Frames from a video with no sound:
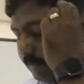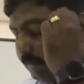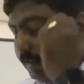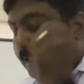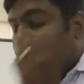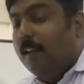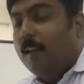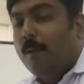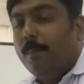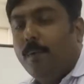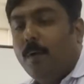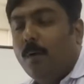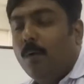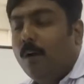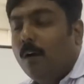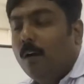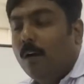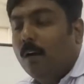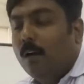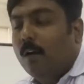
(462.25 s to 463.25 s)
Then the
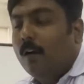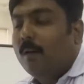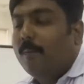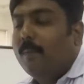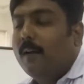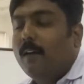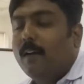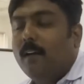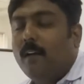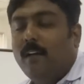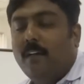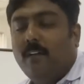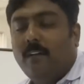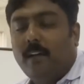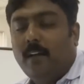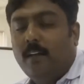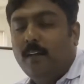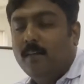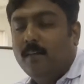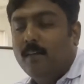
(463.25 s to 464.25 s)
PO got automatically
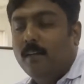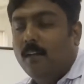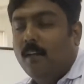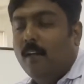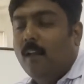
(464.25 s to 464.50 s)
raised.